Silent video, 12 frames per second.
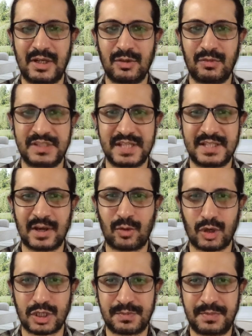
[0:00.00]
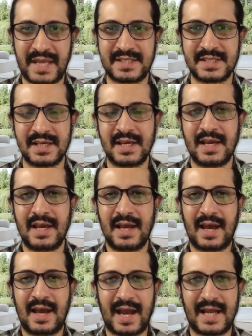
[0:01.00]
to visit the course page
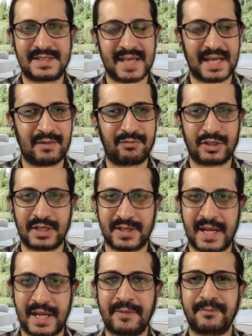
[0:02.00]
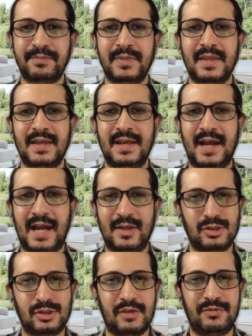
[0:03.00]
and sign up for the training. And
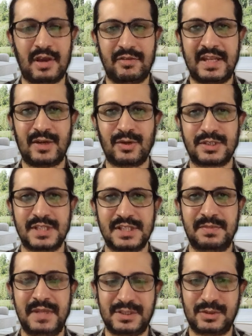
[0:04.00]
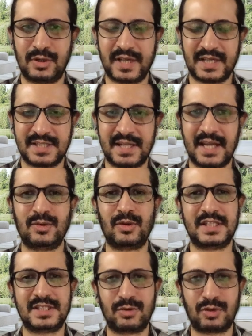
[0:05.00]
also, if you have any questions, please don't hesitate to
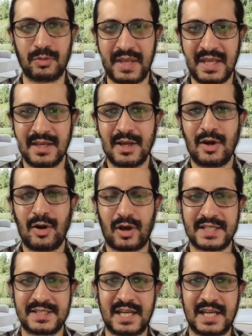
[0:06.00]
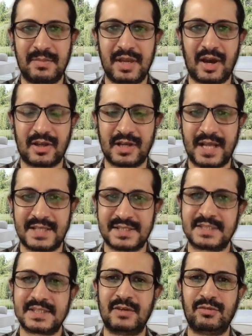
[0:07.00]
reach out to me or HITB
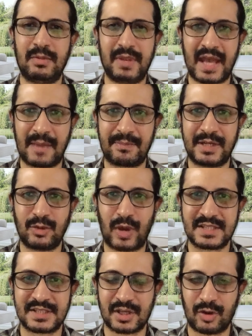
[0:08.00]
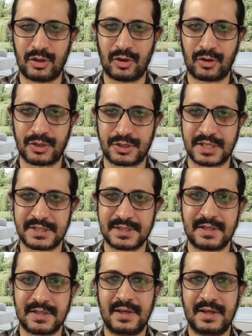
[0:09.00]
organizers, and we'll be happy to answer all your questions.
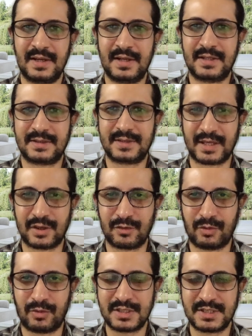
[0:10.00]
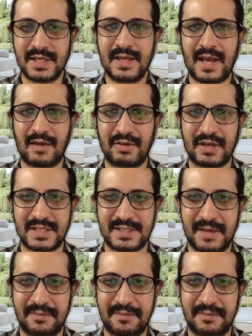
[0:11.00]
Thank you for watching. Have a nice day.